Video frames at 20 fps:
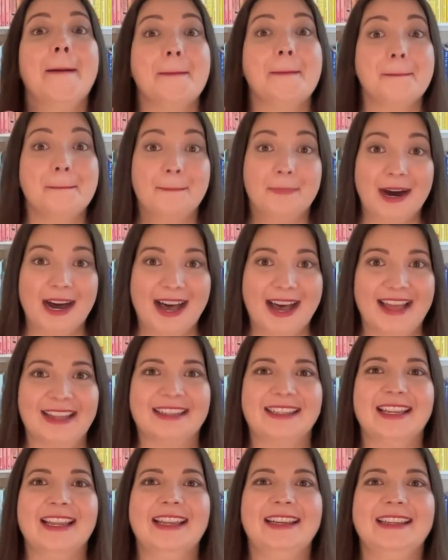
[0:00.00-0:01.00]

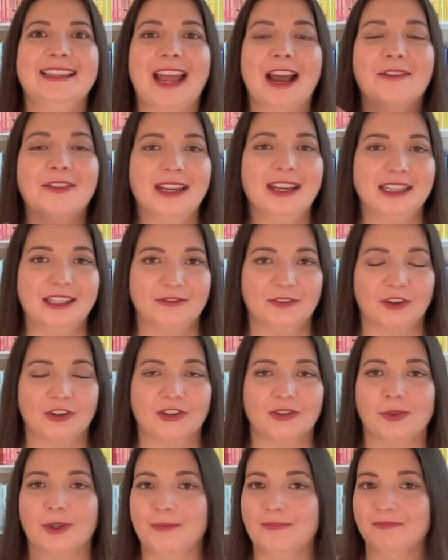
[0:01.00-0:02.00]
But now that it's
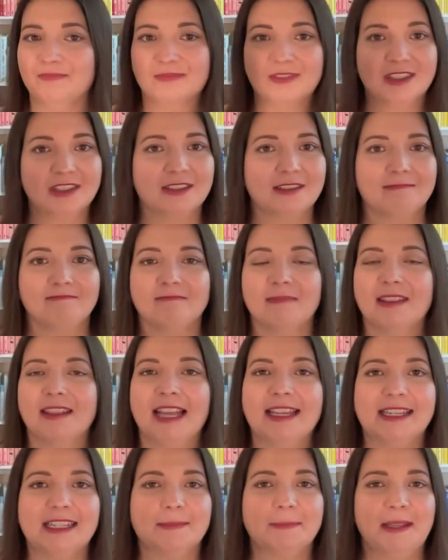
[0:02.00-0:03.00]
virtual, it's
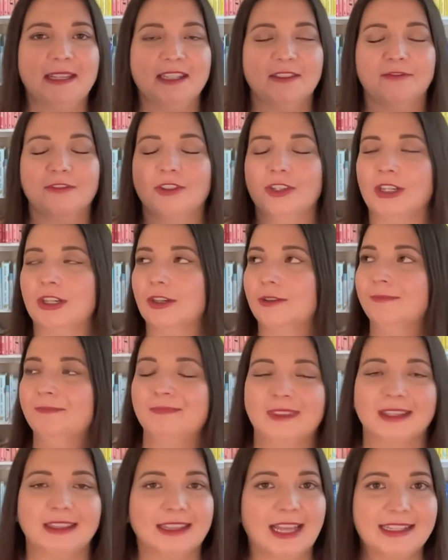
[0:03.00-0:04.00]
less expensive for you,
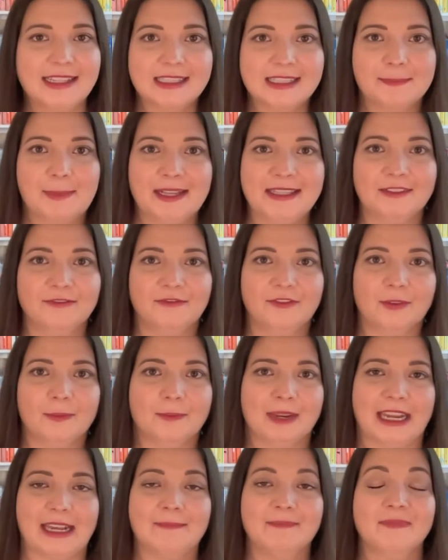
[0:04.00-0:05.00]
less expensive for
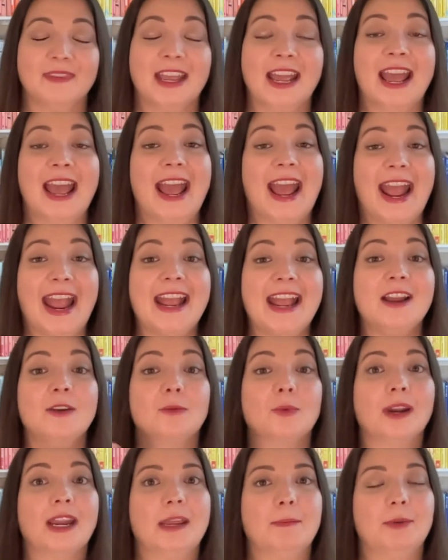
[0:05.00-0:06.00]
me, and
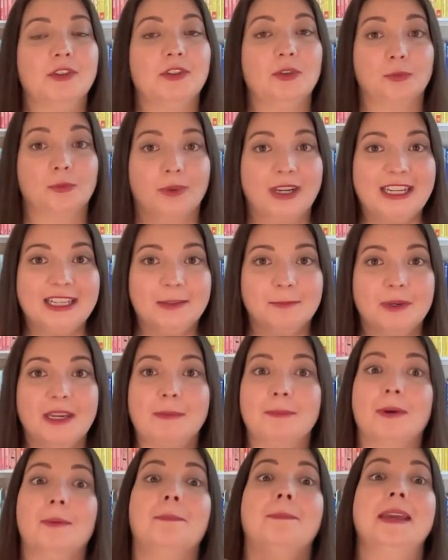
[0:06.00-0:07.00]
we're able to reach
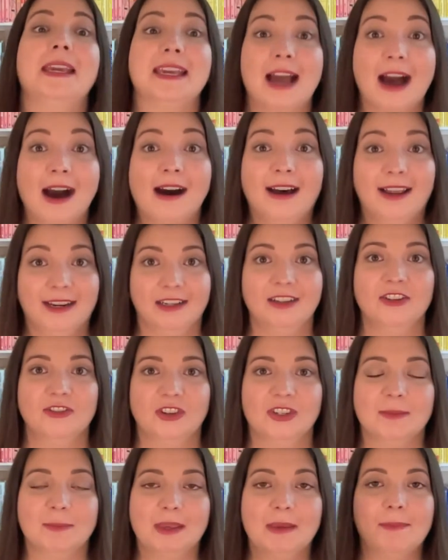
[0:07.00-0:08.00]
people beyond
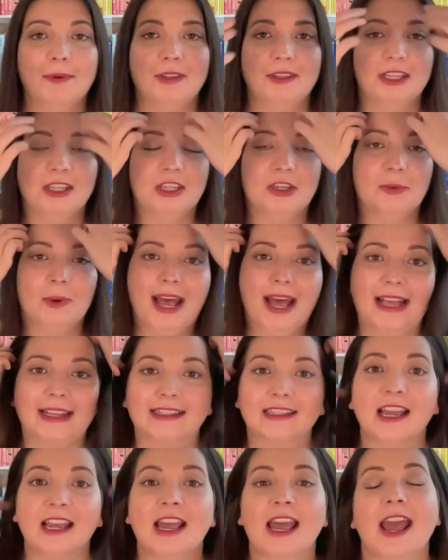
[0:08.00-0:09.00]
just people in the
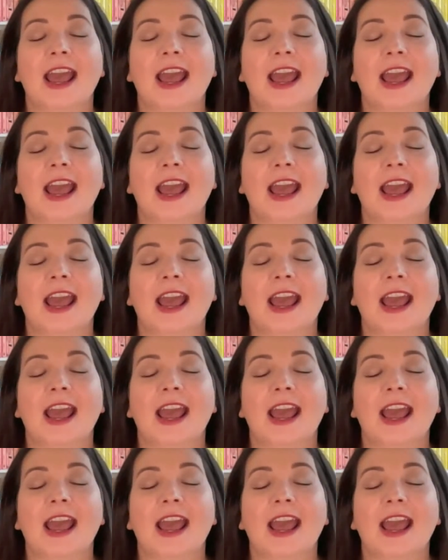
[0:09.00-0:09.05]
US.